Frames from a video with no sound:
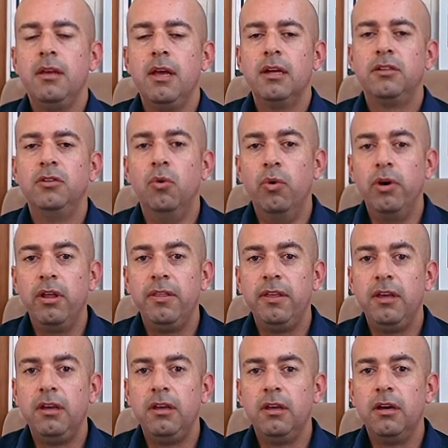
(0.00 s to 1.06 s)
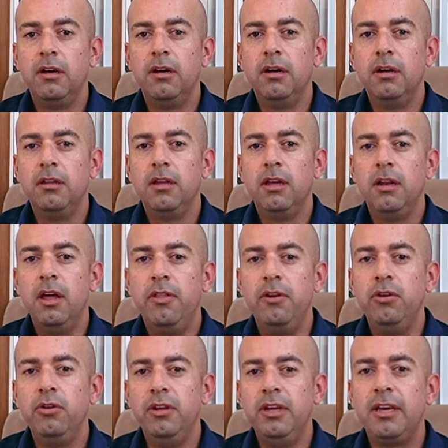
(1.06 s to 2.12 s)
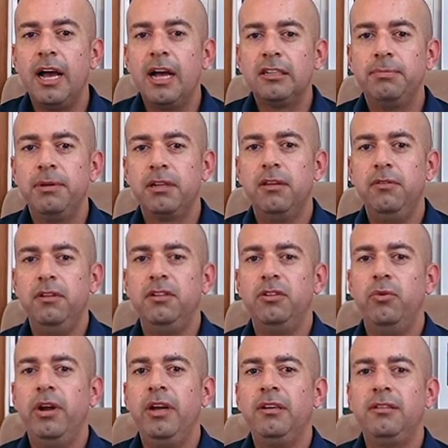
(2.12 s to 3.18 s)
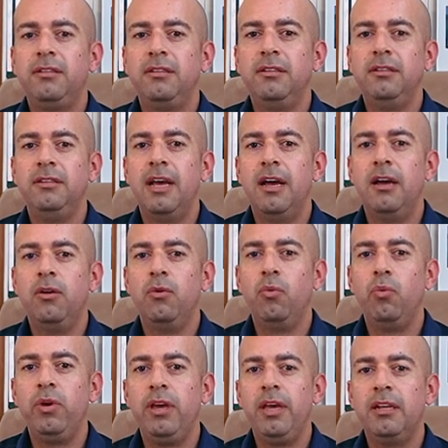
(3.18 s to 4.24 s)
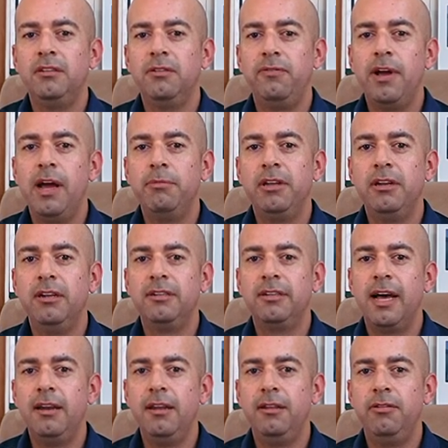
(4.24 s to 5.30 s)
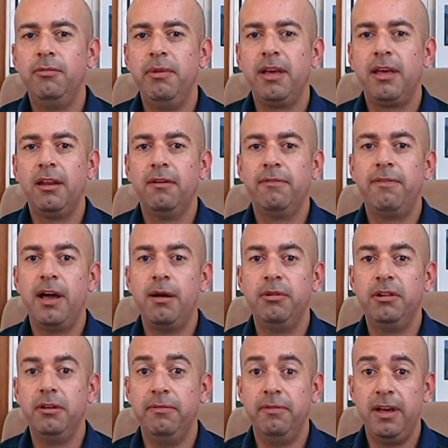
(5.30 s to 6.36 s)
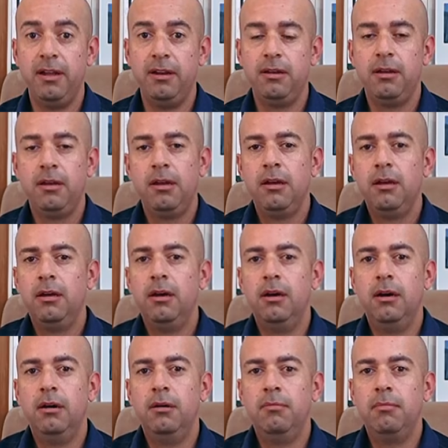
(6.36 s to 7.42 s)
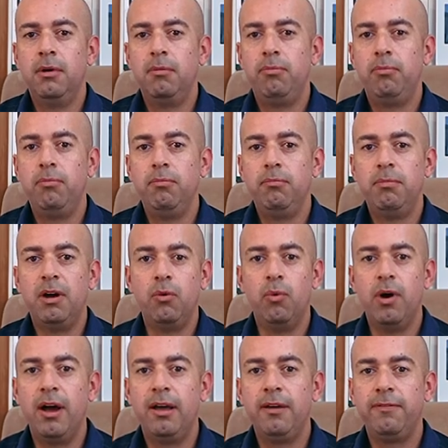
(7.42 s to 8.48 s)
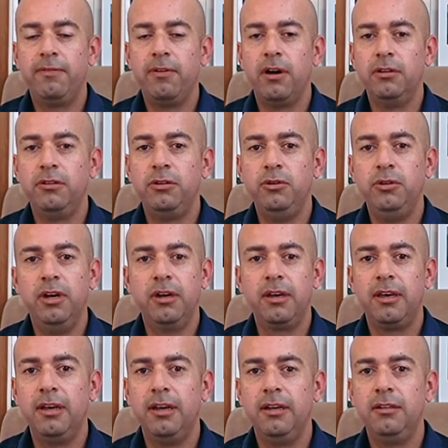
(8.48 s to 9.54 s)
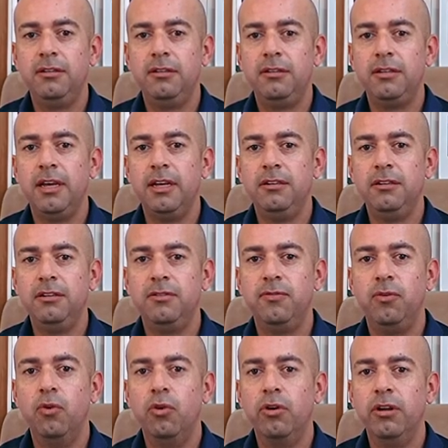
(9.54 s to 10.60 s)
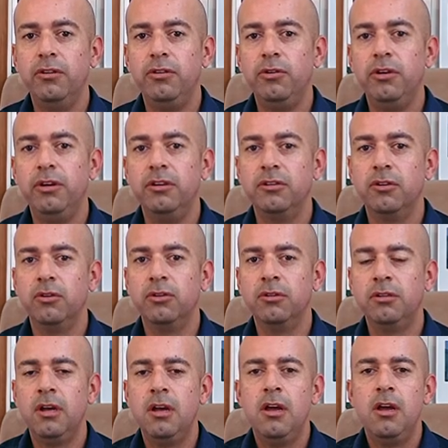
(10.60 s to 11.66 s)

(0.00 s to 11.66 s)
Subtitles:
So one of the another unique aspect of this race is that we as a family decided to make it a family event. My wife, our two young kids, ages 4 and 2 years old,